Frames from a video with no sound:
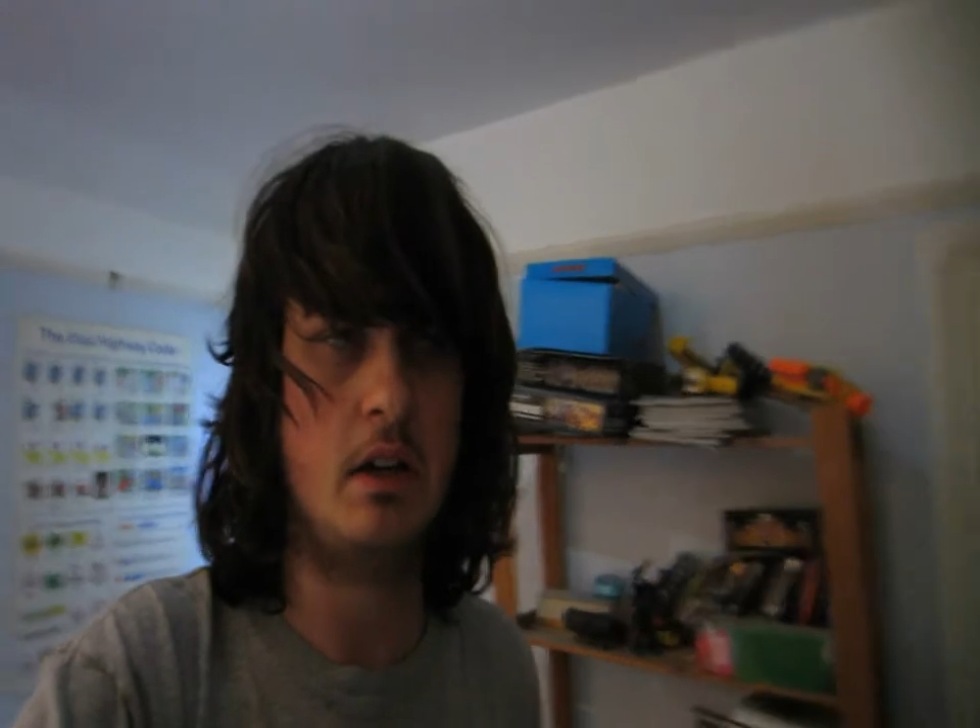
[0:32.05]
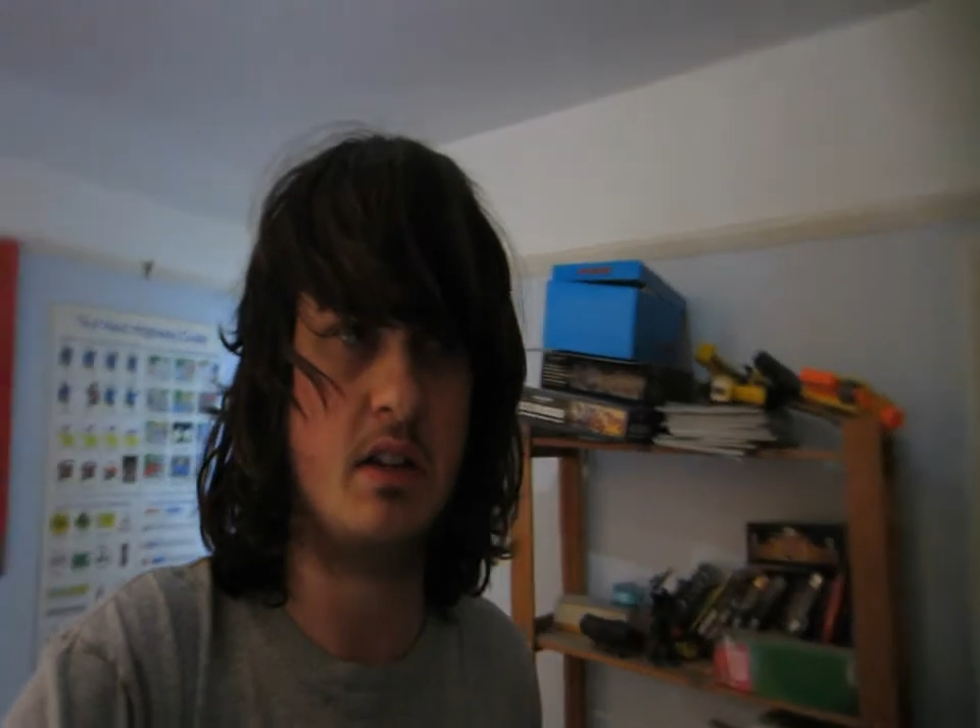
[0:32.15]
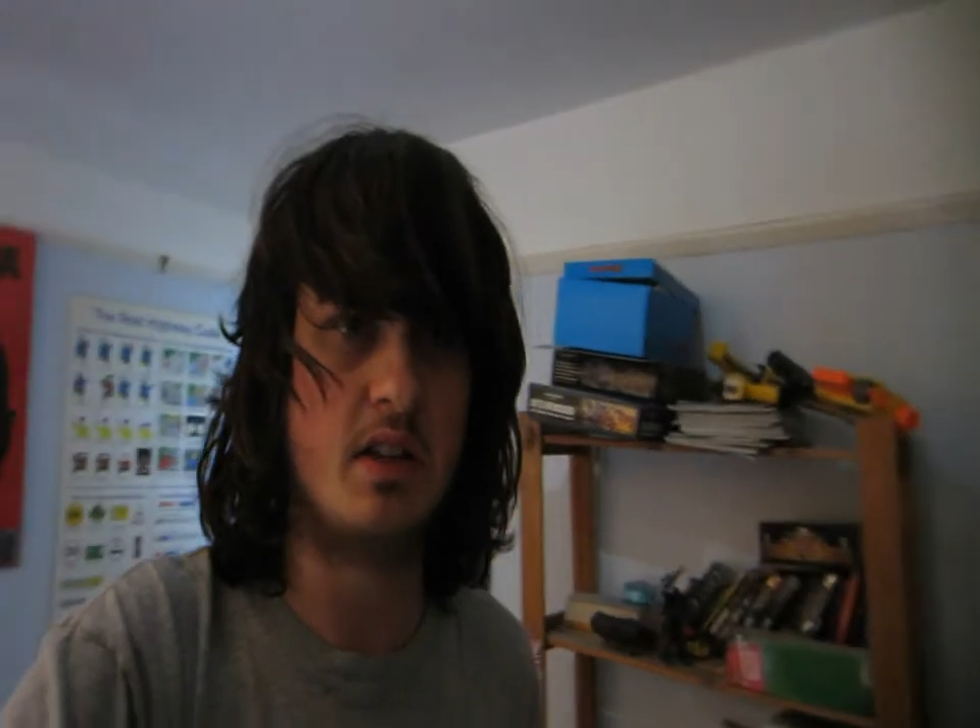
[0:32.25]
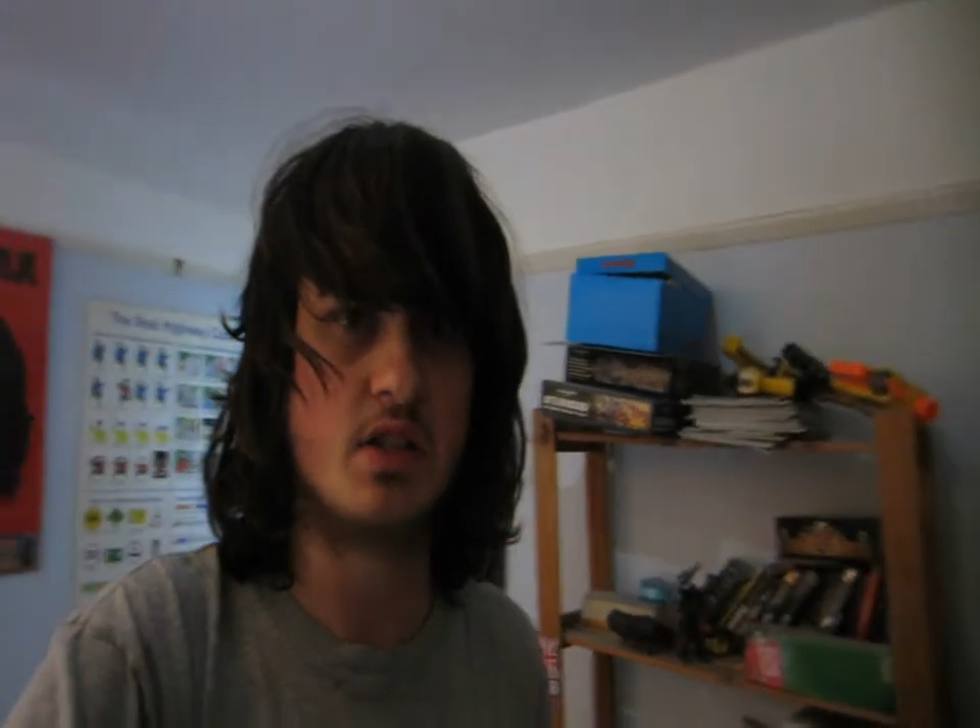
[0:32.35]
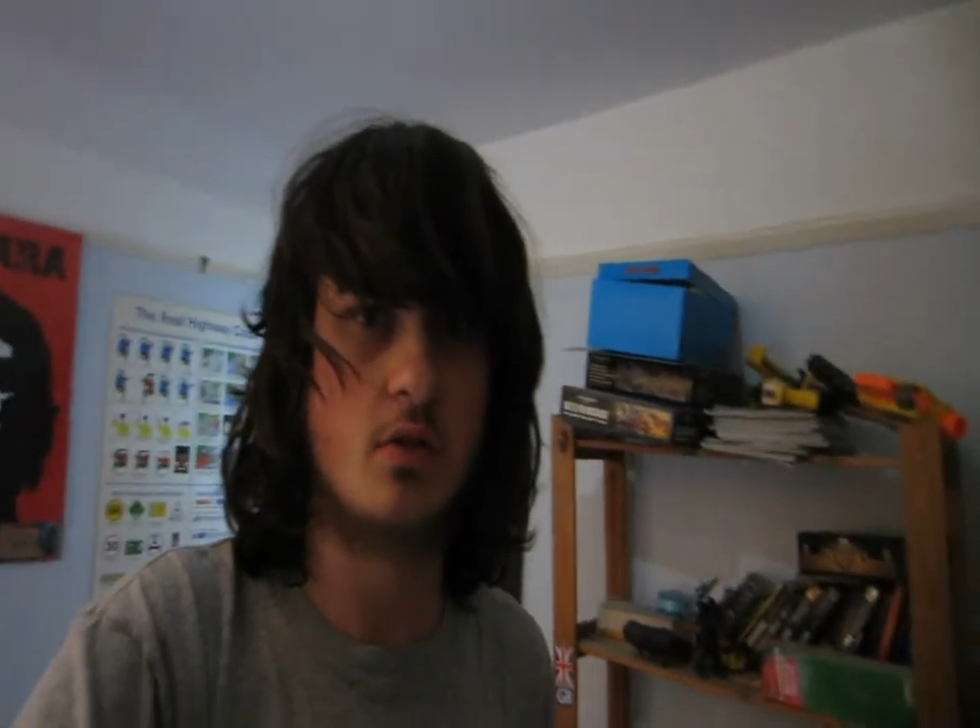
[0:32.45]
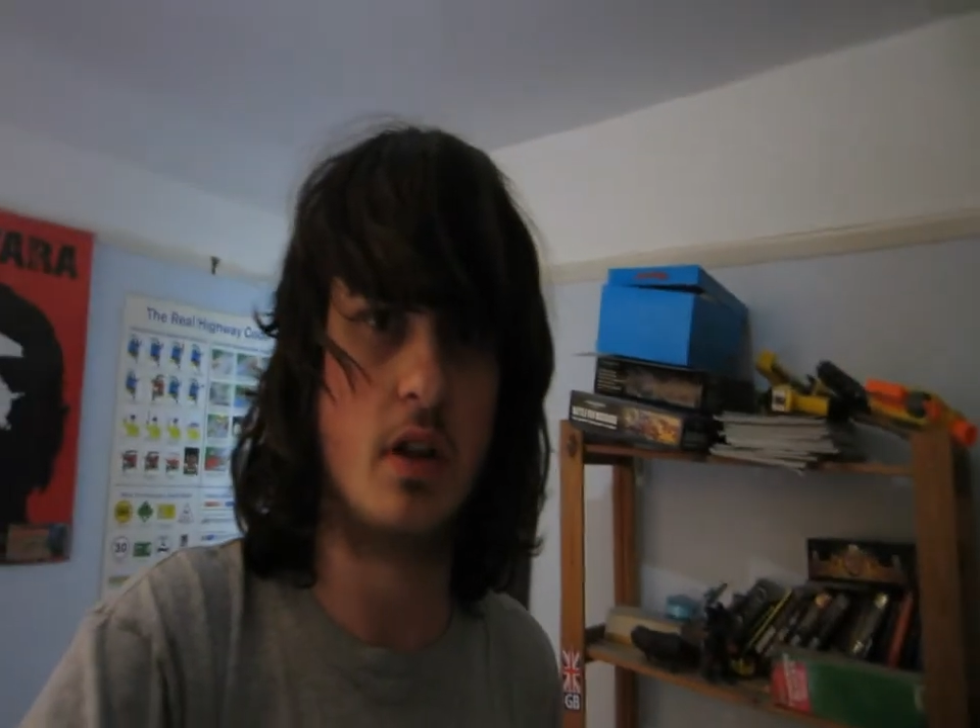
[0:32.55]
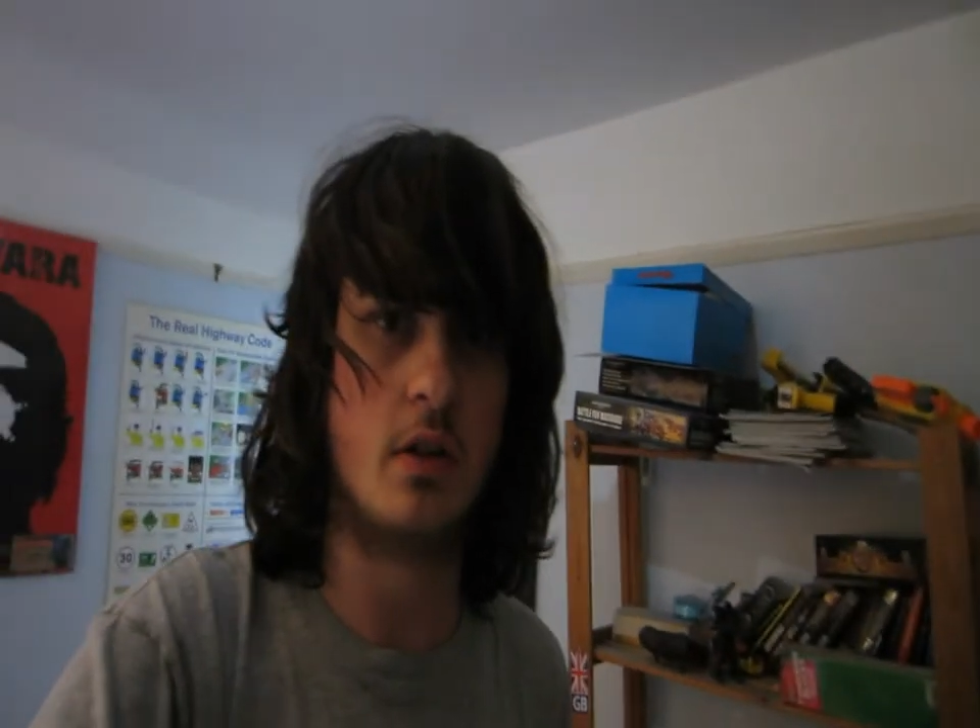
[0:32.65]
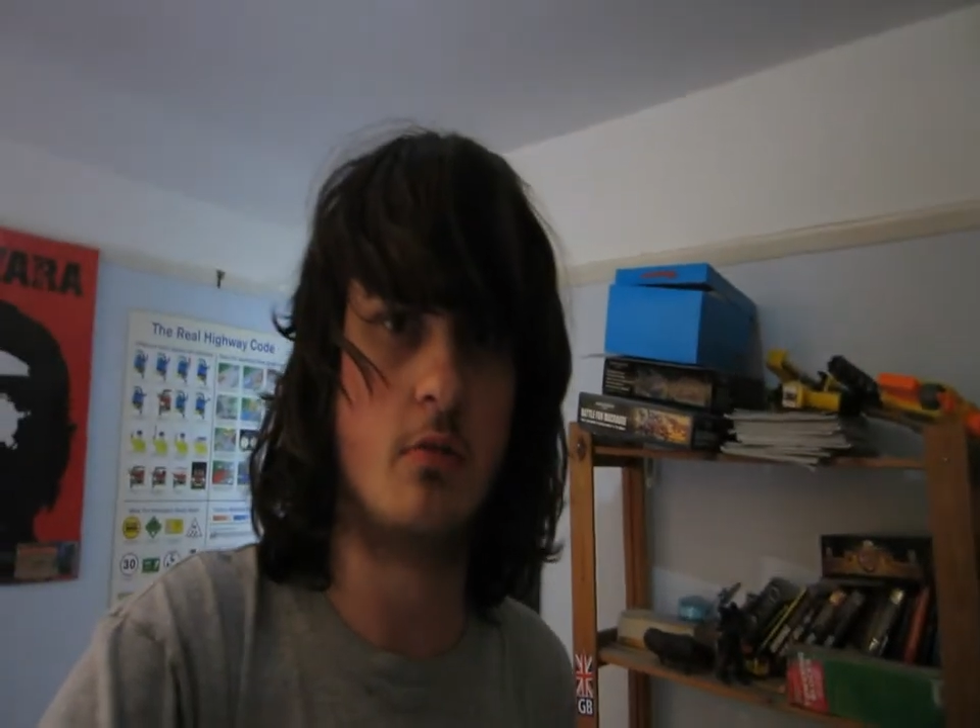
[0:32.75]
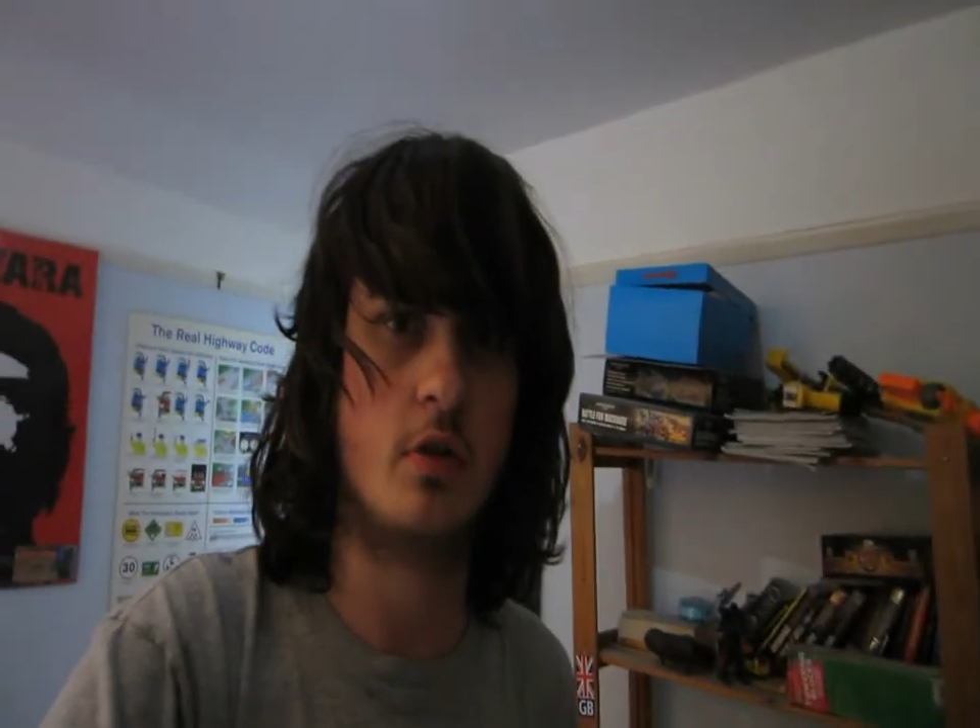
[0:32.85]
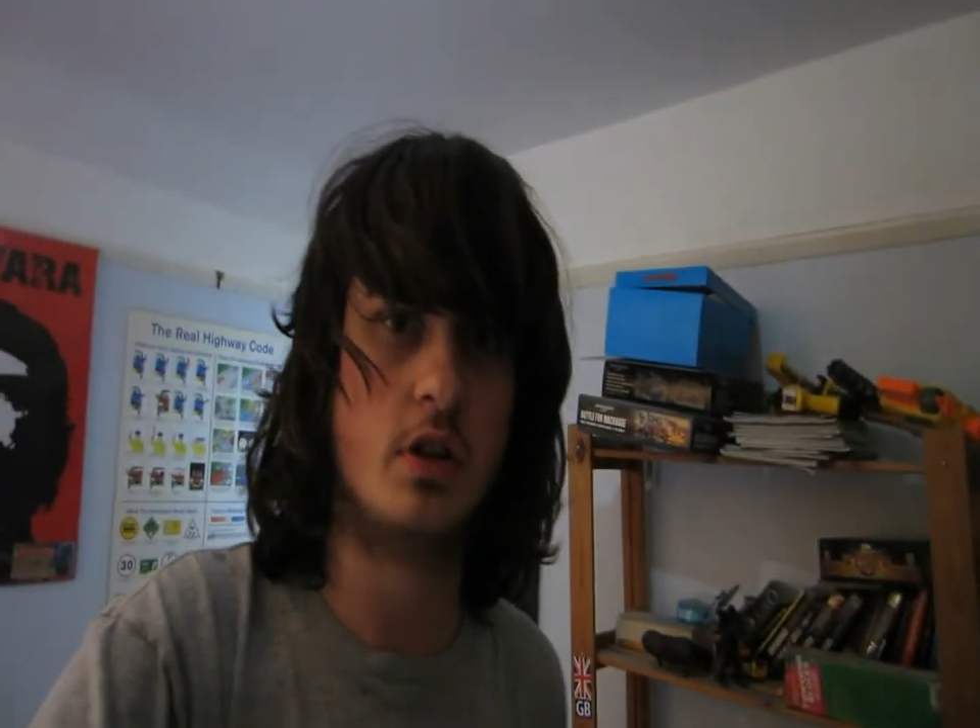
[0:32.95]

and that's all I can